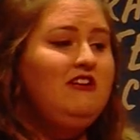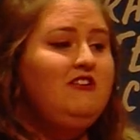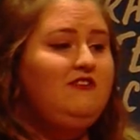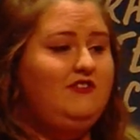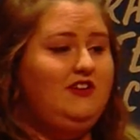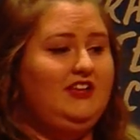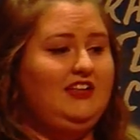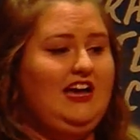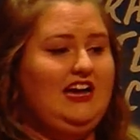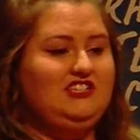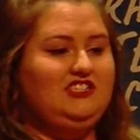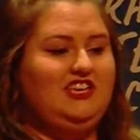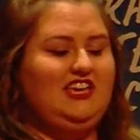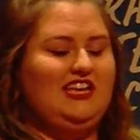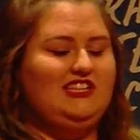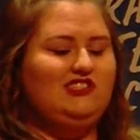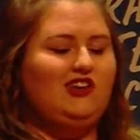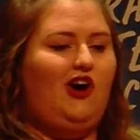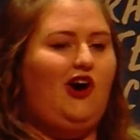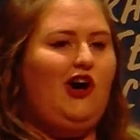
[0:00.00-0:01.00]
Real Ashley
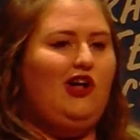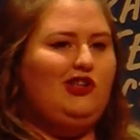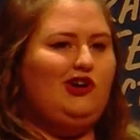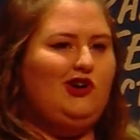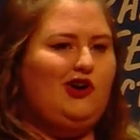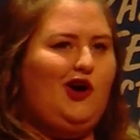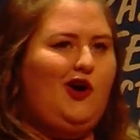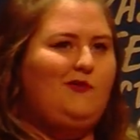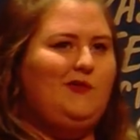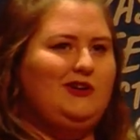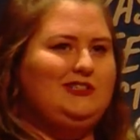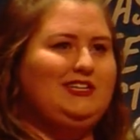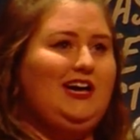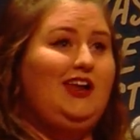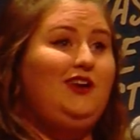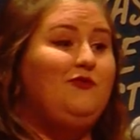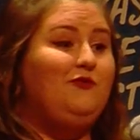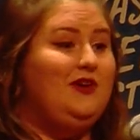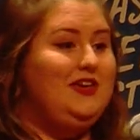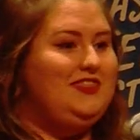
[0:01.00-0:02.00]
gets all her homework
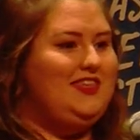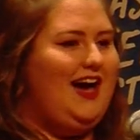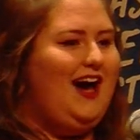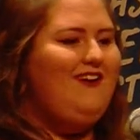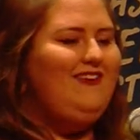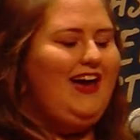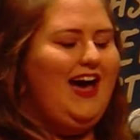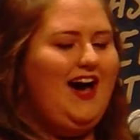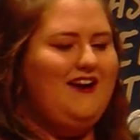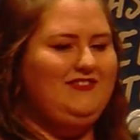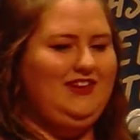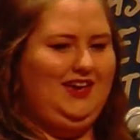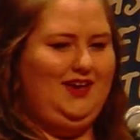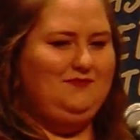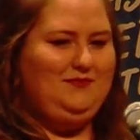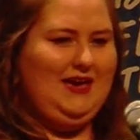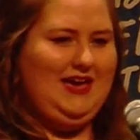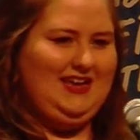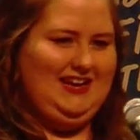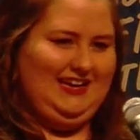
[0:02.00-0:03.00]
done without having a
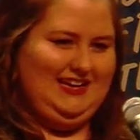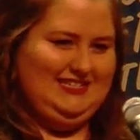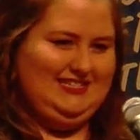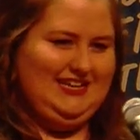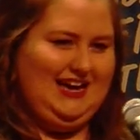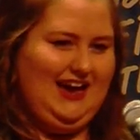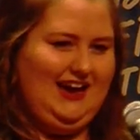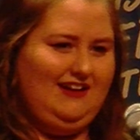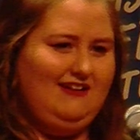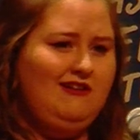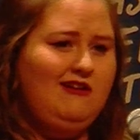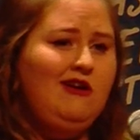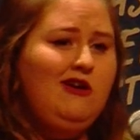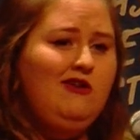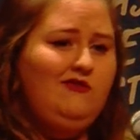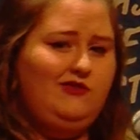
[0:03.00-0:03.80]
panic attack.